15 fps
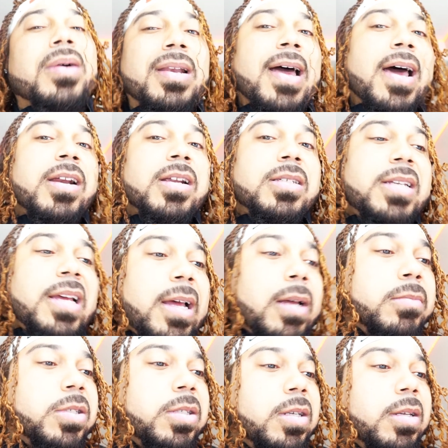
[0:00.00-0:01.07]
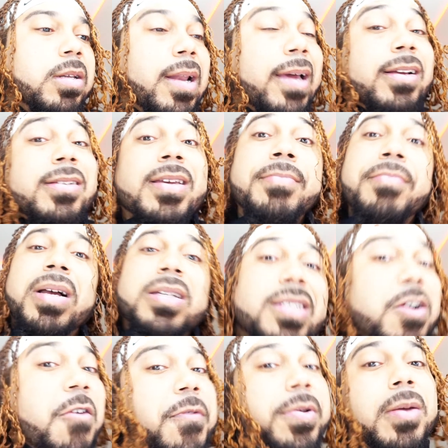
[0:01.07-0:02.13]
a lot of the times, like I, in
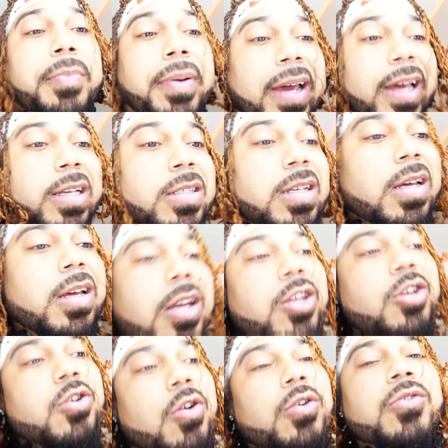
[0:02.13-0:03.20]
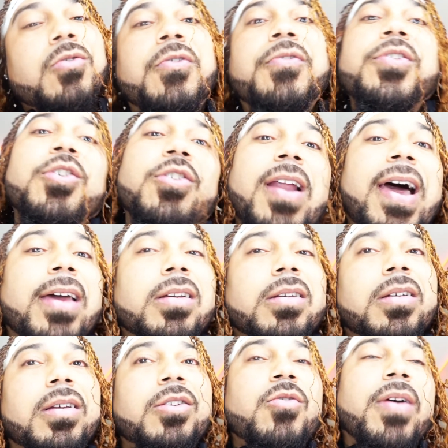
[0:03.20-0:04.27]
myself in the past, you know, you feel like
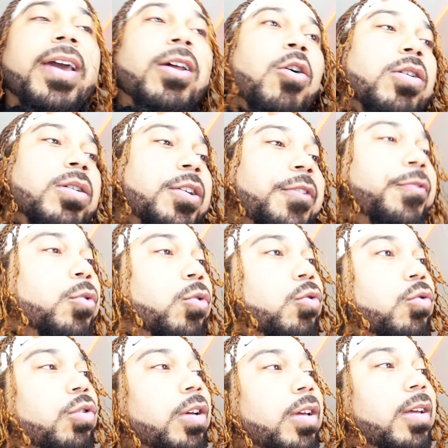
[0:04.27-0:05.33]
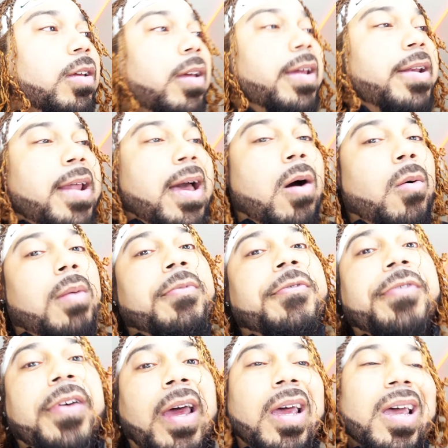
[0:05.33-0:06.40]
you ate all this food and now I'm
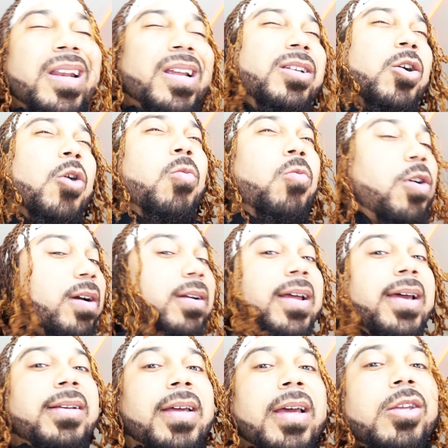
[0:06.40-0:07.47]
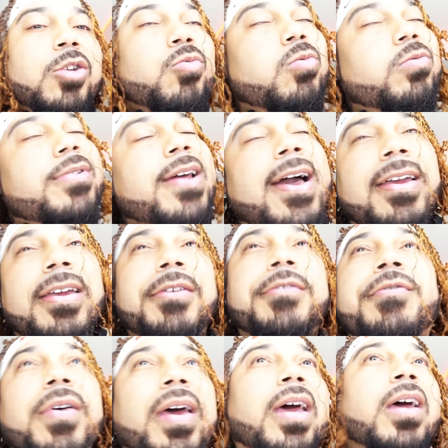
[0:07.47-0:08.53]
fat, and it don't work like that. You will not get
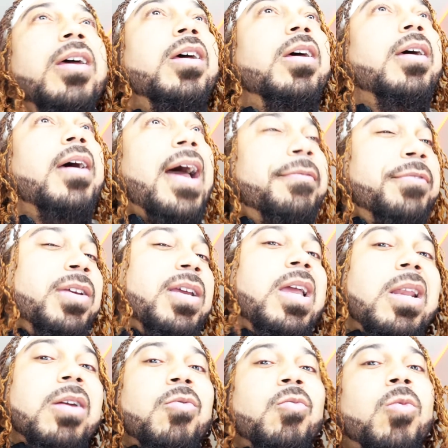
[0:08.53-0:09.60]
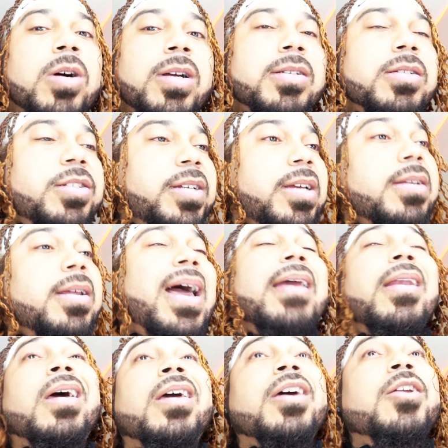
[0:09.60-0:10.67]
fat after eating one cheat day. Like,